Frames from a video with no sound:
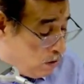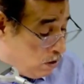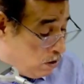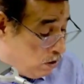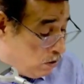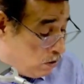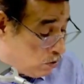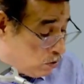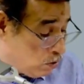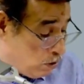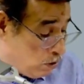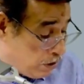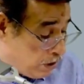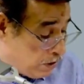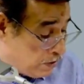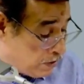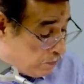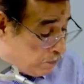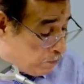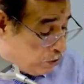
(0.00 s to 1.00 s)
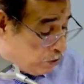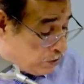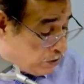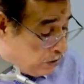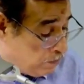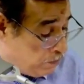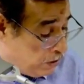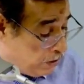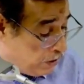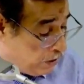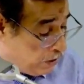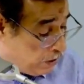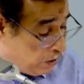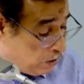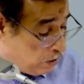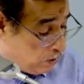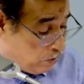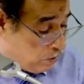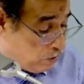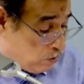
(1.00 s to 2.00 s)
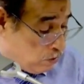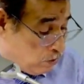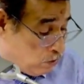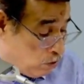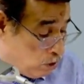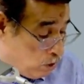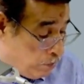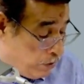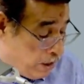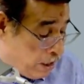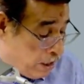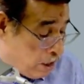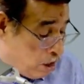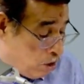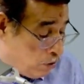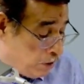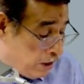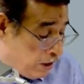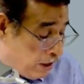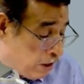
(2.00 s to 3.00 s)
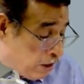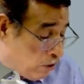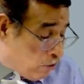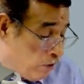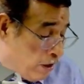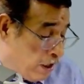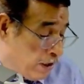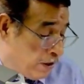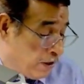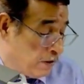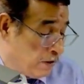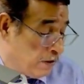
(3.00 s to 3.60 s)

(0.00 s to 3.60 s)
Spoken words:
So it is a possibility. Could be accounting acquirer.